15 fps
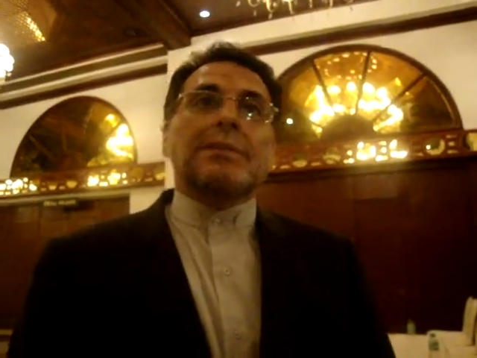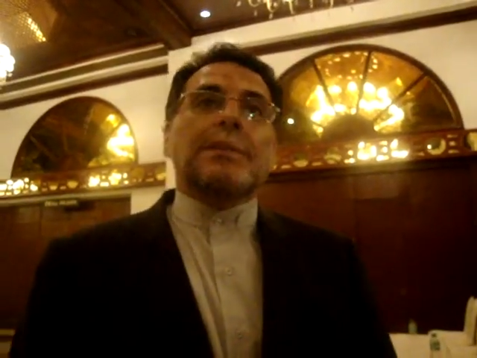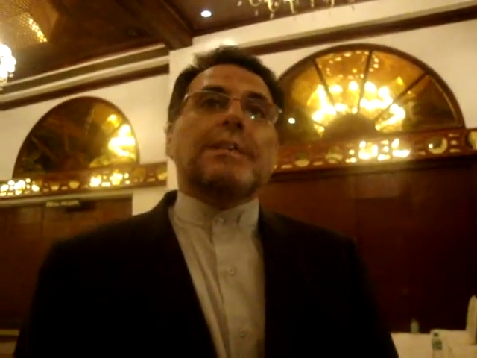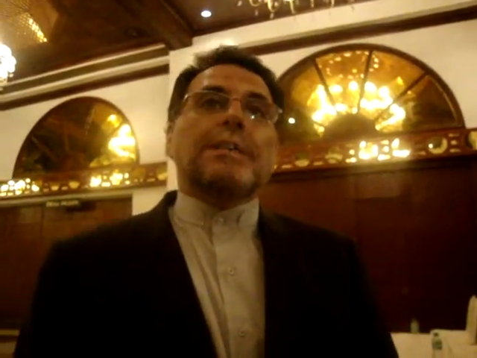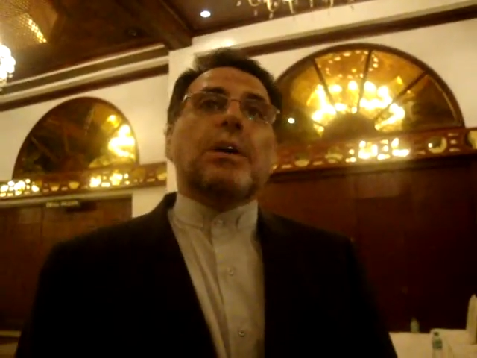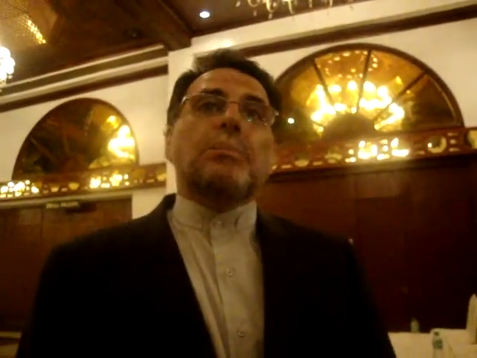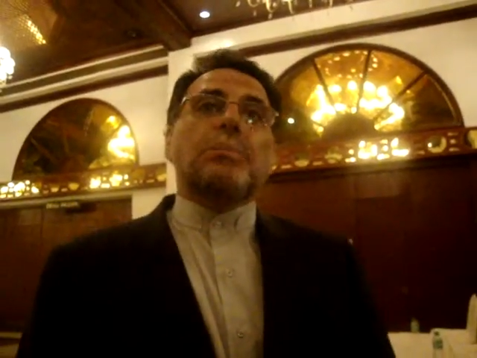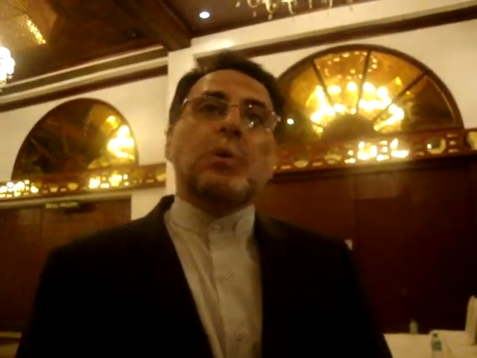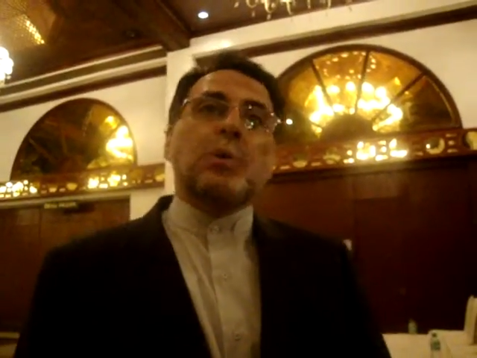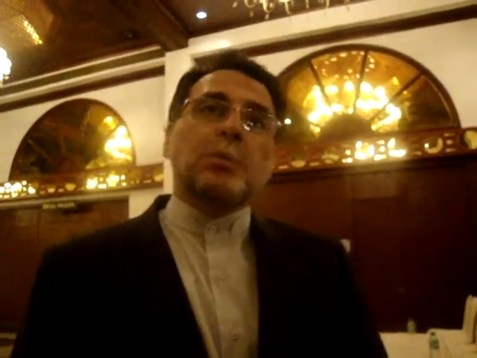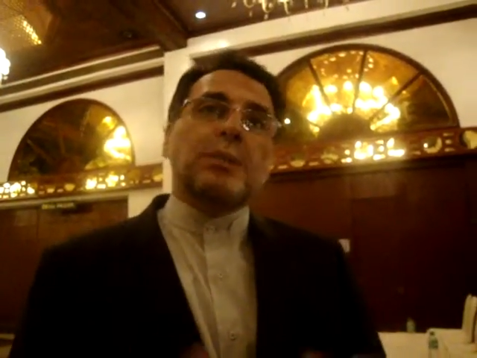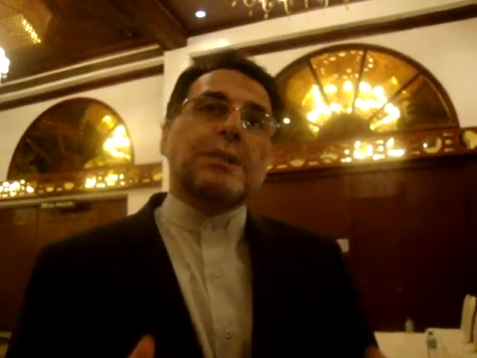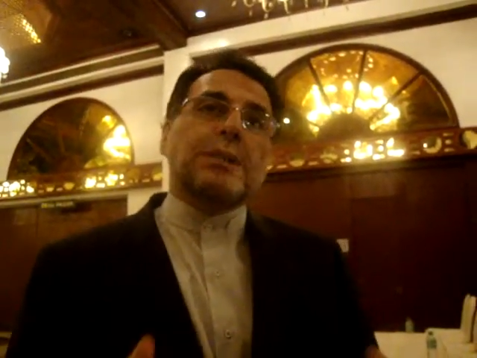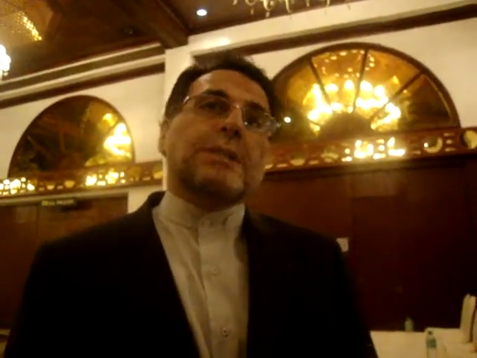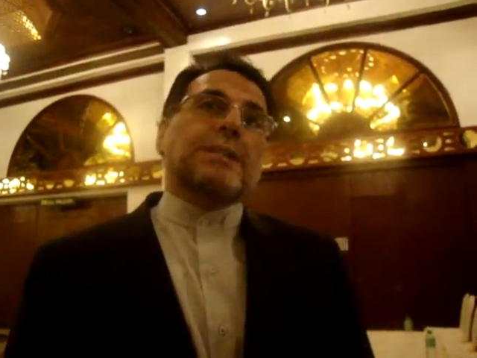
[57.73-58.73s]
and
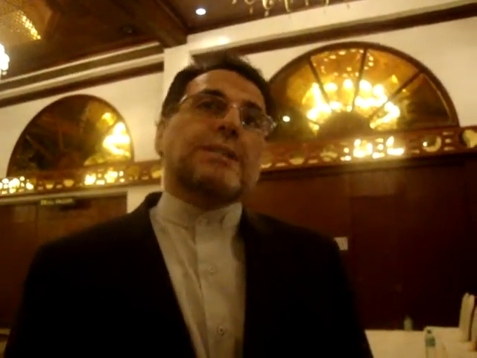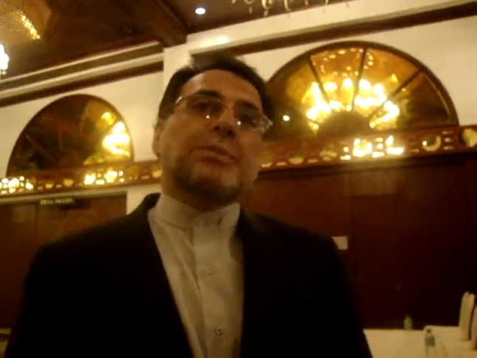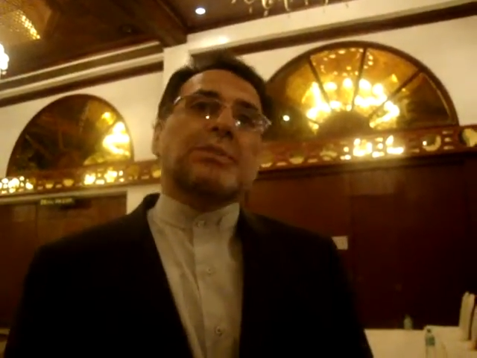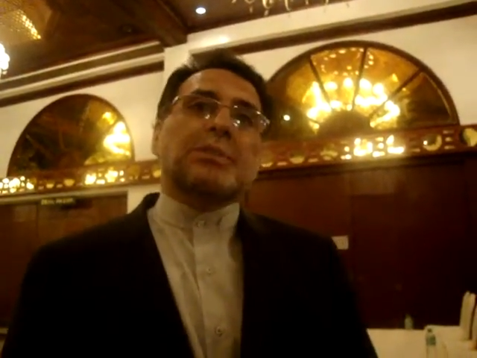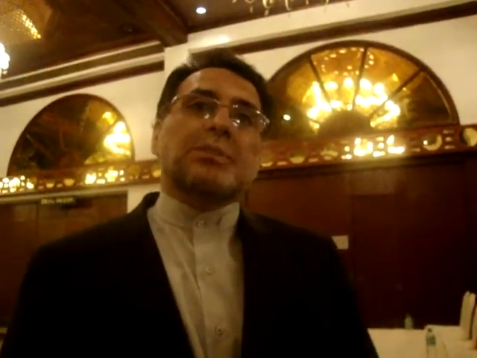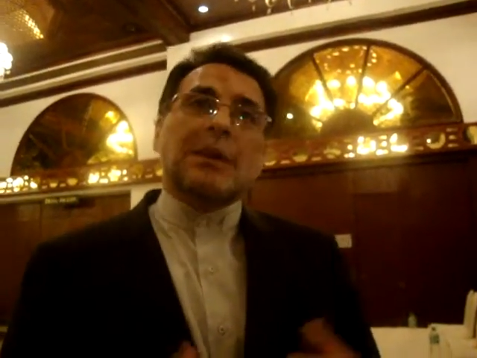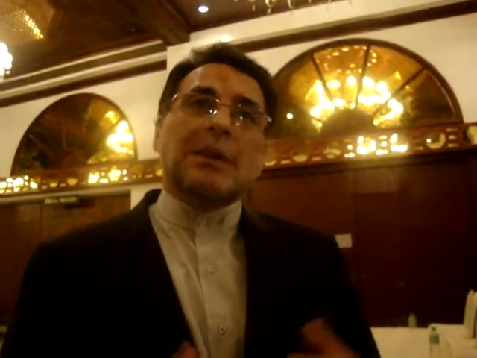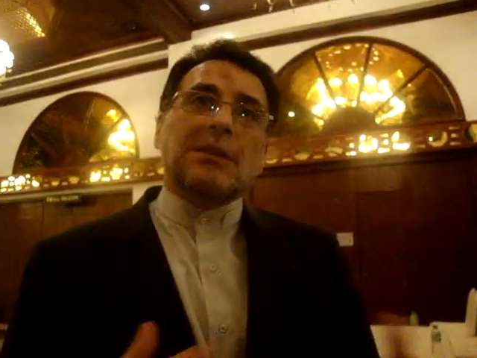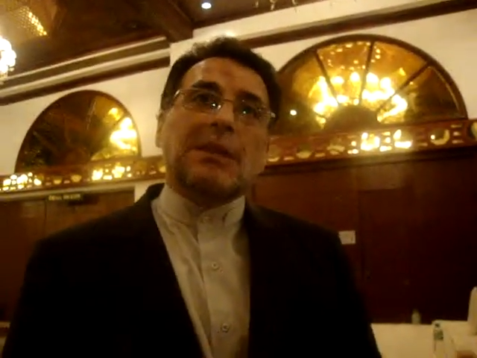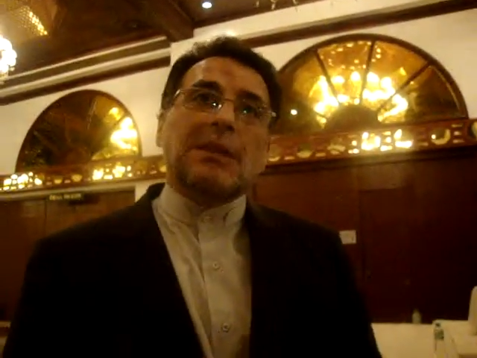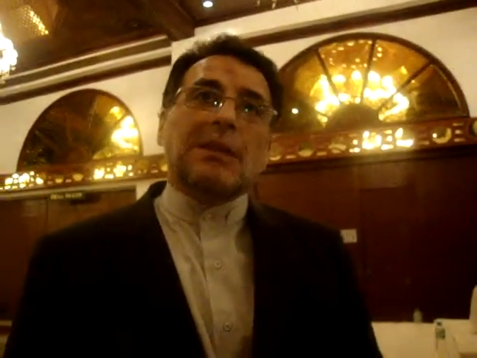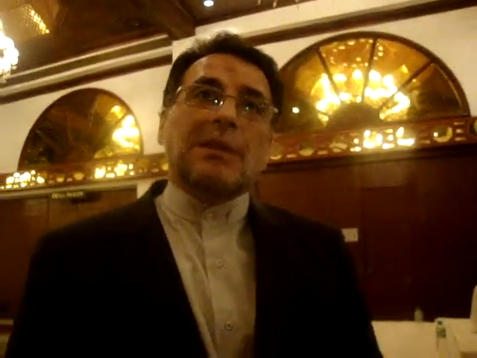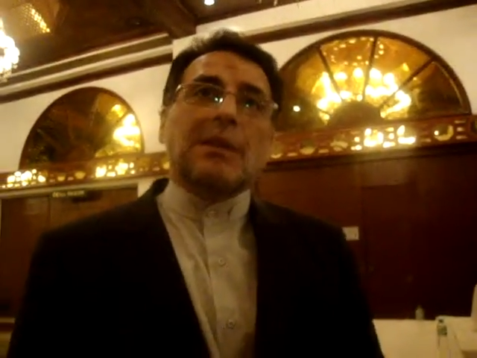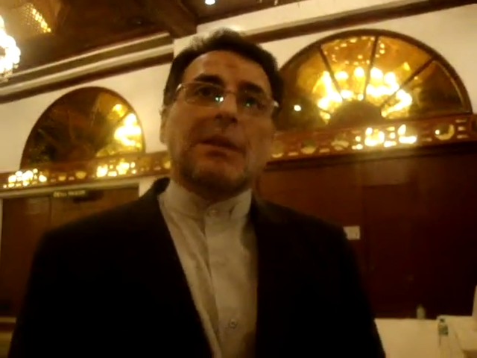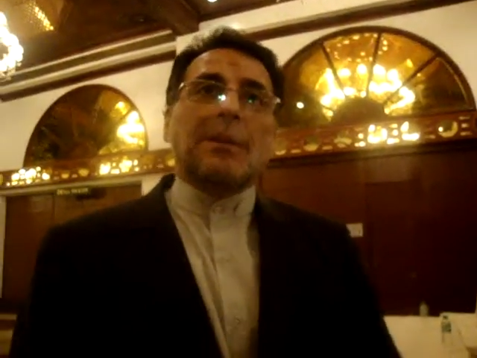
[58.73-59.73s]
upholding and respecting
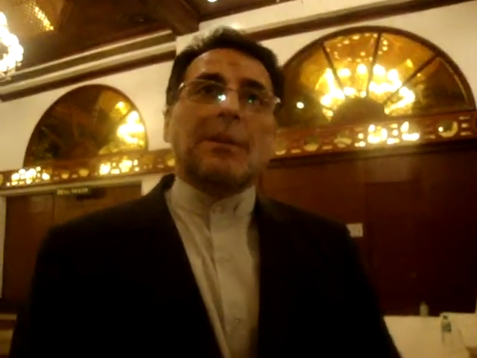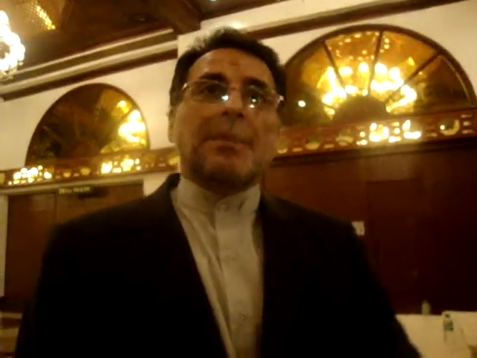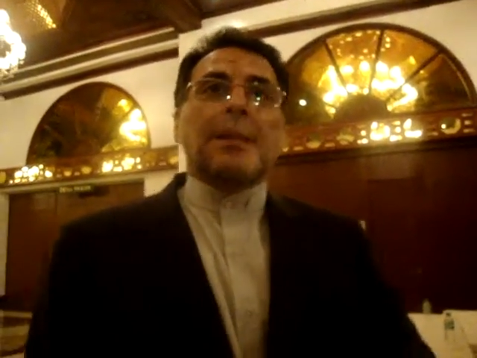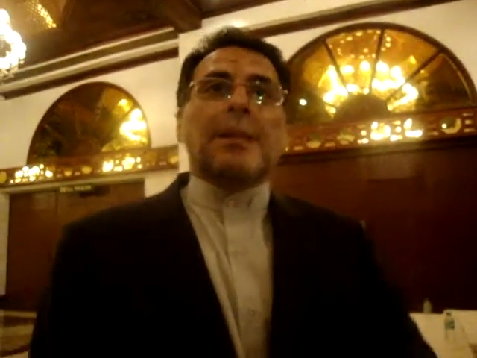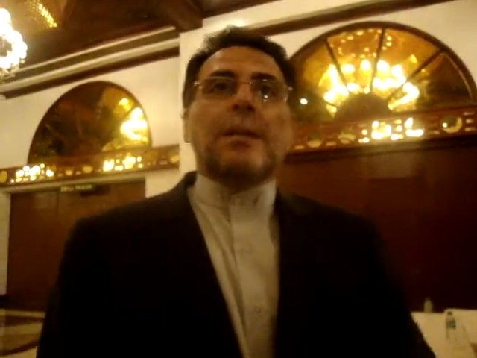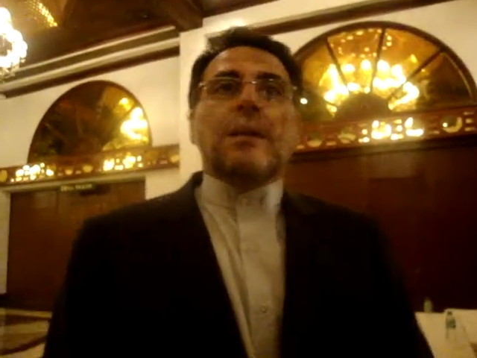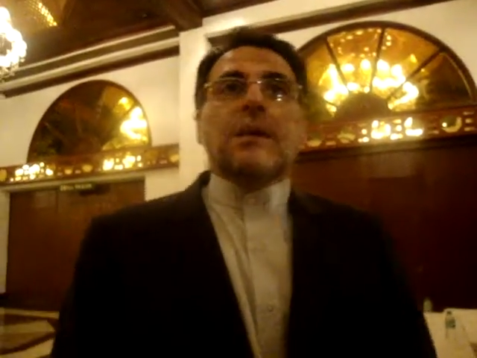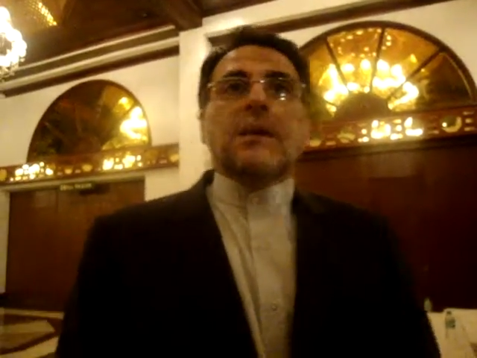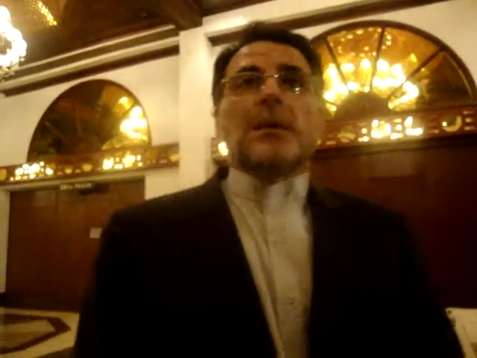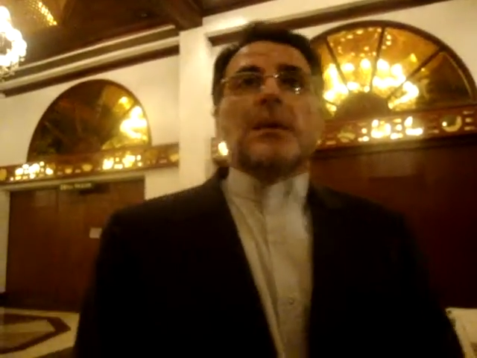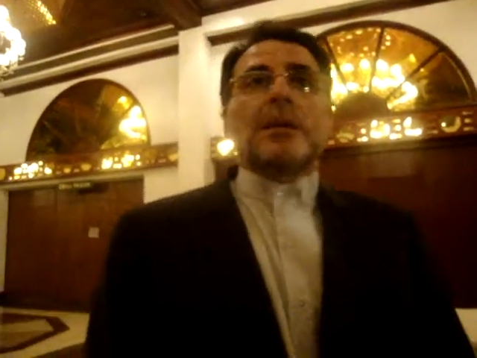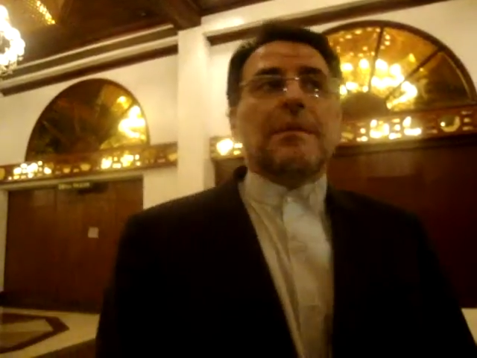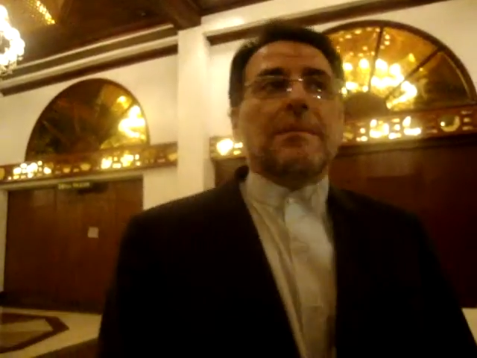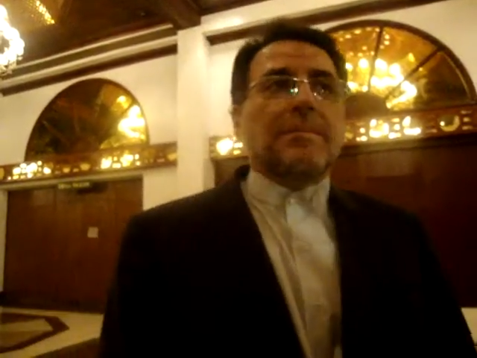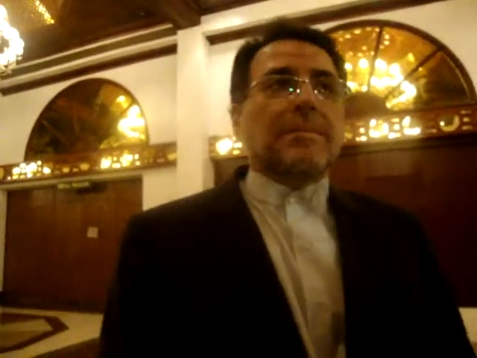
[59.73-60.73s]
uh,
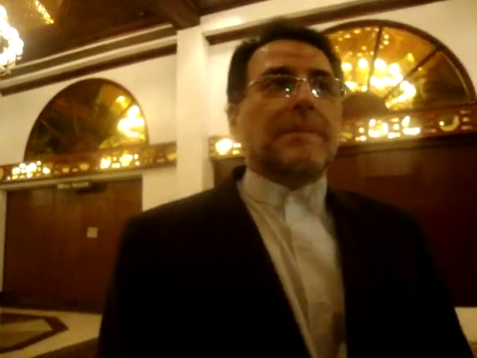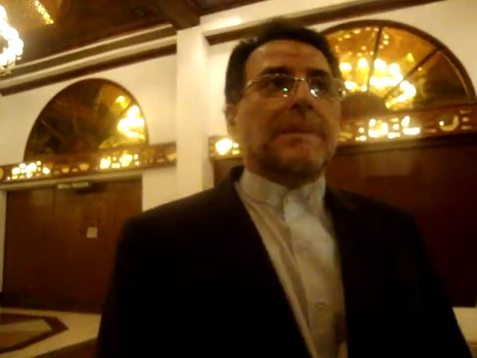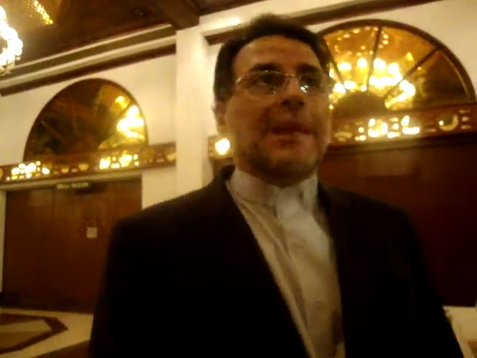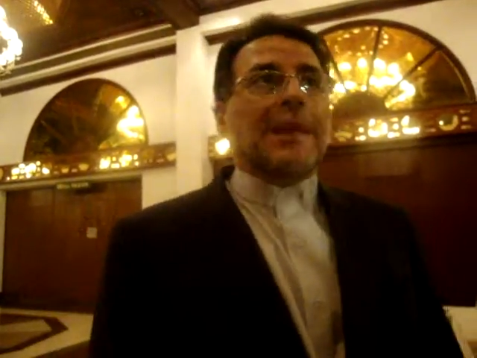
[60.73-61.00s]
the